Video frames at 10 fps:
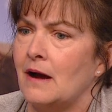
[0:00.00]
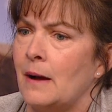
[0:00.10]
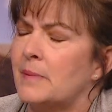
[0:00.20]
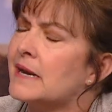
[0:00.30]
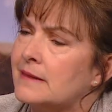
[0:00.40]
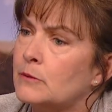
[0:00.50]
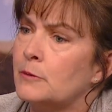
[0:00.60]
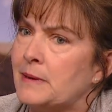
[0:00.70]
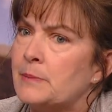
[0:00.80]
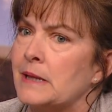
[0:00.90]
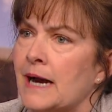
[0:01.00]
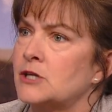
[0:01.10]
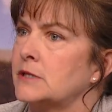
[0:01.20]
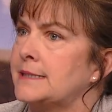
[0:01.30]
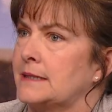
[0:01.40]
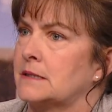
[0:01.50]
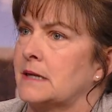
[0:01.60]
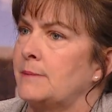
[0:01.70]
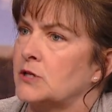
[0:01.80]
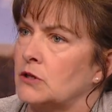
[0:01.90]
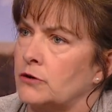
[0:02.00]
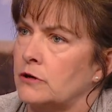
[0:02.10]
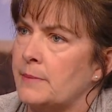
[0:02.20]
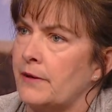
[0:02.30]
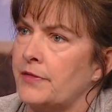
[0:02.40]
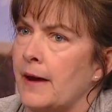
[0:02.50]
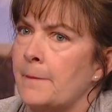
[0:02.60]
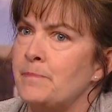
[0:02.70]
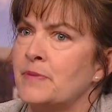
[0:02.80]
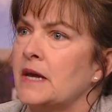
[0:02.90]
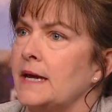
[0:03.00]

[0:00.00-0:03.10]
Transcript: Um, but I think when people actually take the time to learn about them,